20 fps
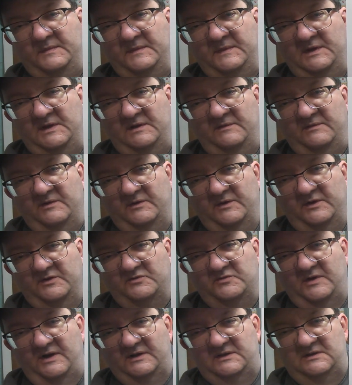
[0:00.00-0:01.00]
And a very
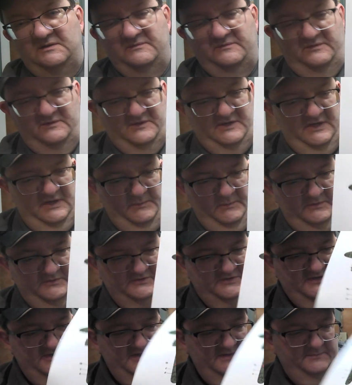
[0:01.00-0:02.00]
attractive camo
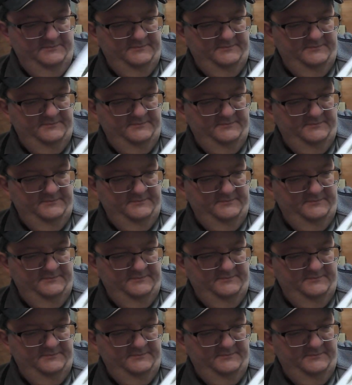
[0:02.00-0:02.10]
scheme.